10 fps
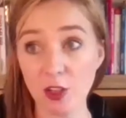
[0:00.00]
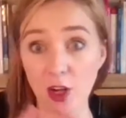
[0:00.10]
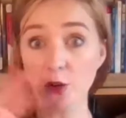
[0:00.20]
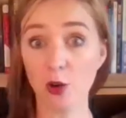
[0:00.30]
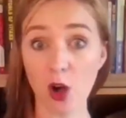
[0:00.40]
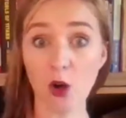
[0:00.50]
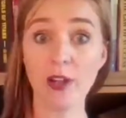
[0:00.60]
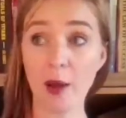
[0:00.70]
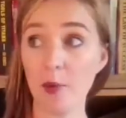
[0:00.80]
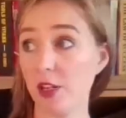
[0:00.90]
your whole
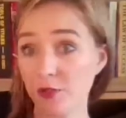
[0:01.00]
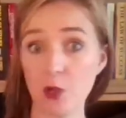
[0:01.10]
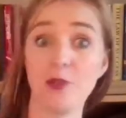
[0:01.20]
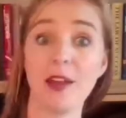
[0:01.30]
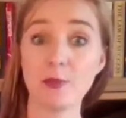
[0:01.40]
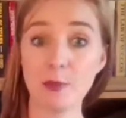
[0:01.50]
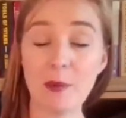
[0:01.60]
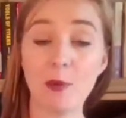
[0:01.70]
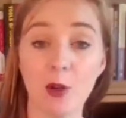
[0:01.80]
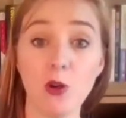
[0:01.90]
network of 2,000
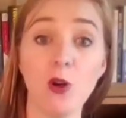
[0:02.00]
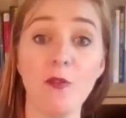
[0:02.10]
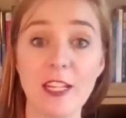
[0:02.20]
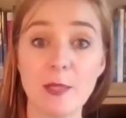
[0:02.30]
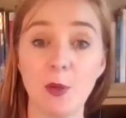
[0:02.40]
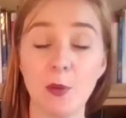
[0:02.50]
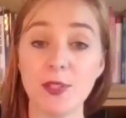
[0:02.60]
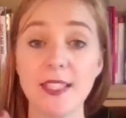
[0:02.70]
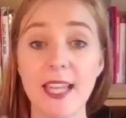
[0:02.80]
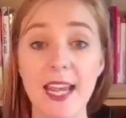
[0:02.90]
people on your Facebook will
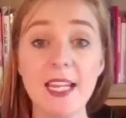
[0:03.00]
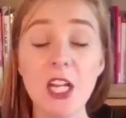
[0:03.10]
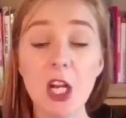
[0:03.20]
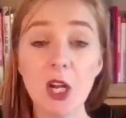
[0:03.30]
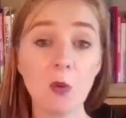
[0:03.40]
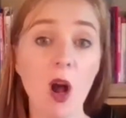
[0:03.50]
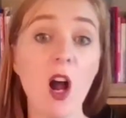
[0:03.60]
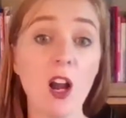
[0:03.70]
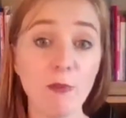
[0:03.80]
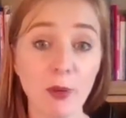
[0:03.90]
see what
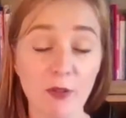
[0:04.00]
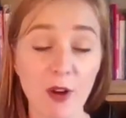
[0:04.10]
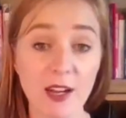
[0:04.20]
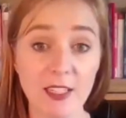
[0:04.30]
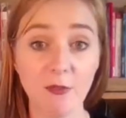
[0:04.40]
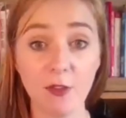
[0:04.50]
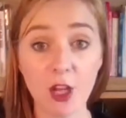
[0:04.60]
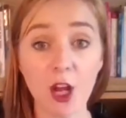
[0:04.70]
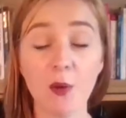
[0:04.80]
I've provided for you,